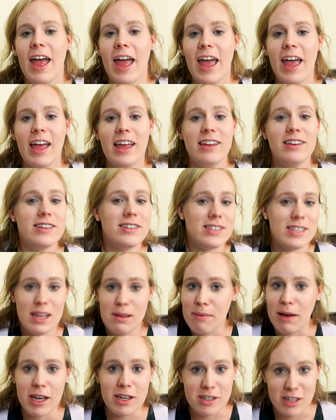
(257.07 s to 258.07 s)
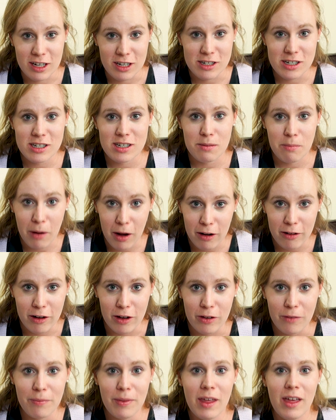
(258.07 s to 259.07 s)
and Disney might change it
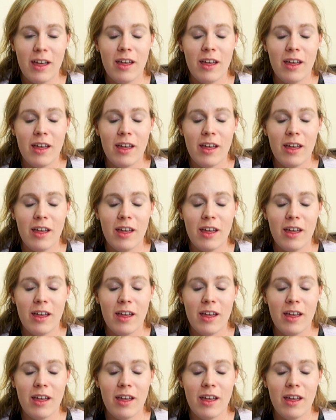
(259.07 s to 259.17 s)
tomorrow.